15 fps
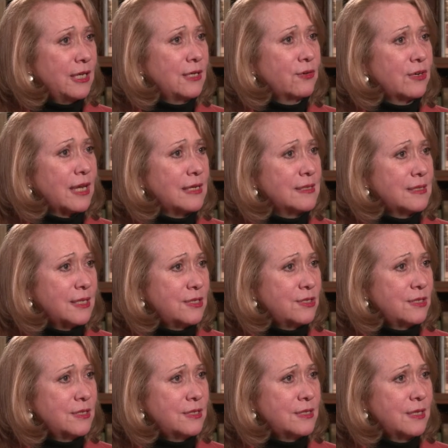
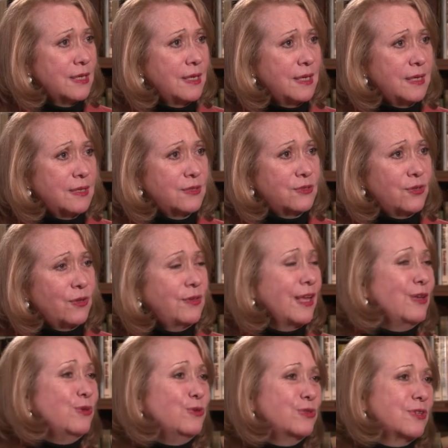organizations, so they
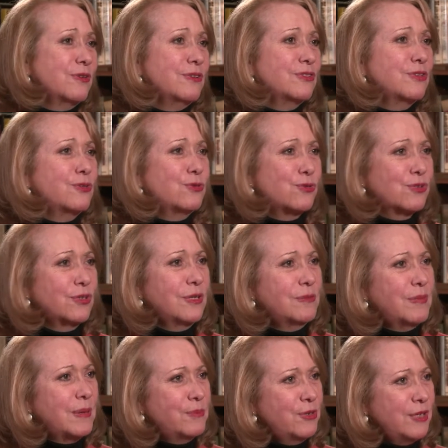lose their institutional
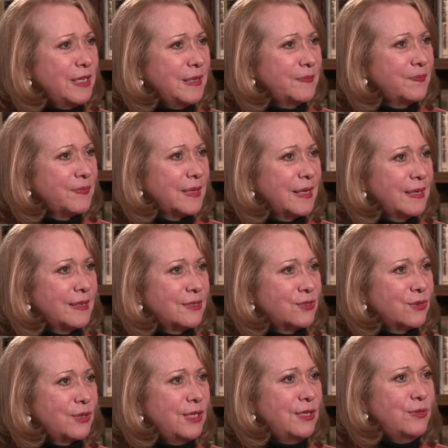memory.
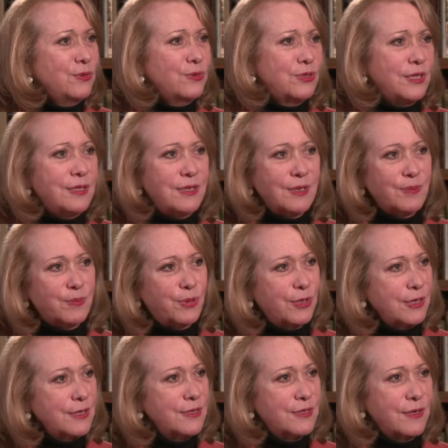So here you see the
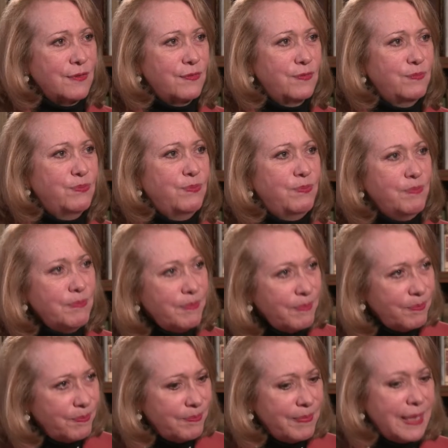importance of
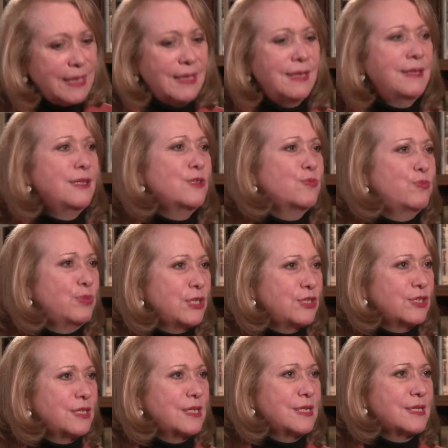making these
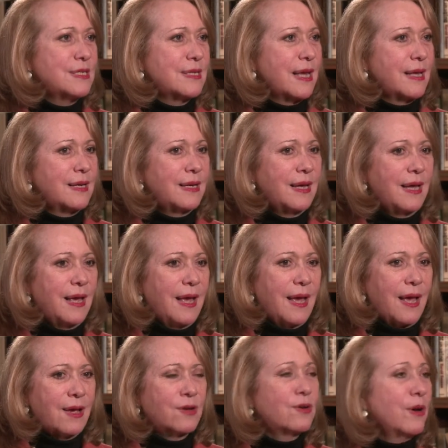bridges and
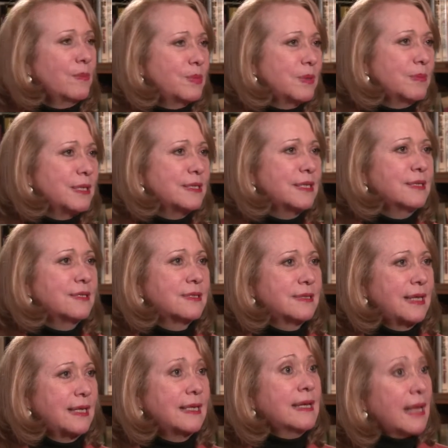complementing the
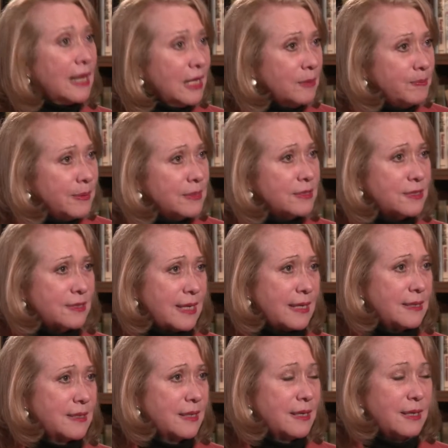state and helping the
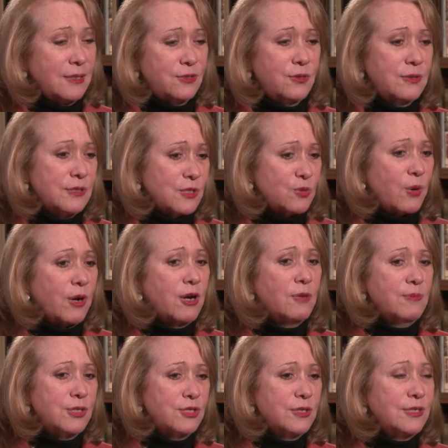state. So this is why our
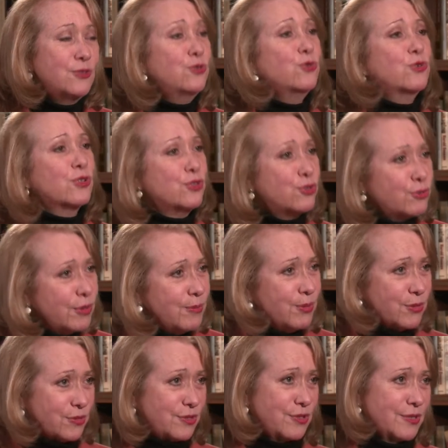mission is to
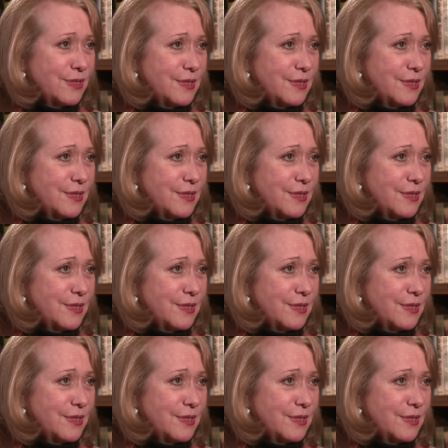contribute,